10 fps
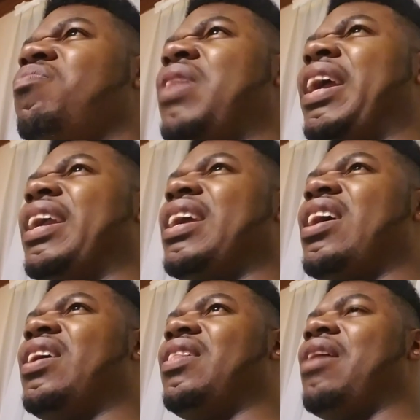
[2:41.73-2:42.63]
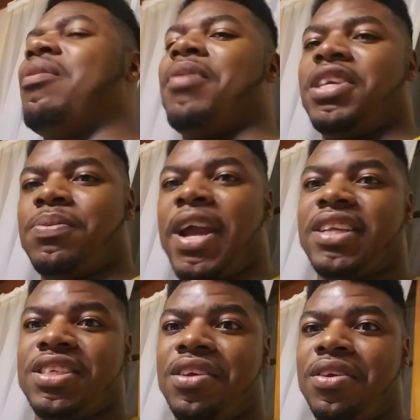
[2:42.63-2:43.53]
like everybody's
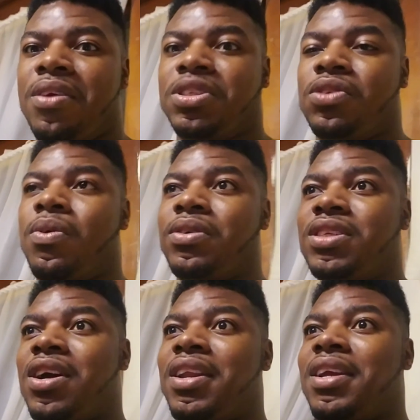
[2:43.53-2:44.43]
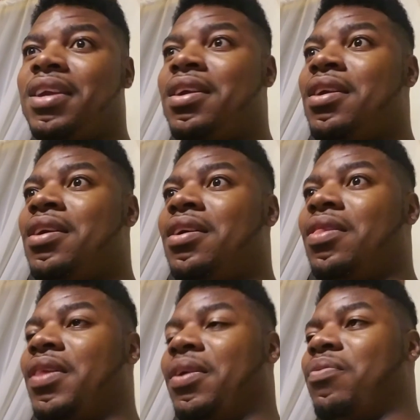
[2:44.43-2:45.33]
practicing. You know, Suo's cutting like